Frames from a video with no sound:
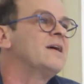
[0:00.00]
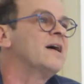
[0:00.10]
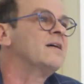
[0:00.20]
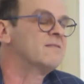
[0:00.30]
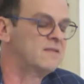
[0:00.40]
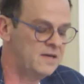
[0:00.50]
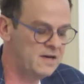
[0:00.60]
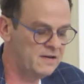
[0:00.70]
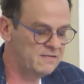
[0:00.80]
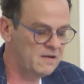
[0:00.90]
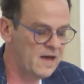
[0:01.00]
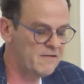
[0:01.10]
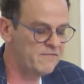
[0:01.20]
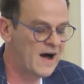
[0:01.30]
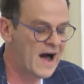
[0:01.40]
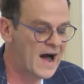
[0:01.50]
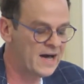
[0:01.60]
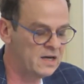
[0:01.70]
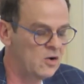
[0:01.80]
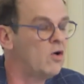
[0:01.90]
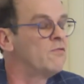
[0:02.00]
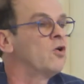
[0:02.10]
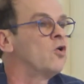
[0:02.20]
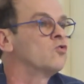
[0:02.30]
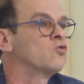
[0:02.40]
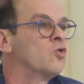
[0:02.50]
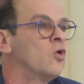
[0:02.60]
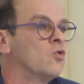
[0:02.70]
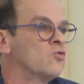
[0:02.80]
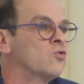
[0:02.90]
ASD have higher overall scores.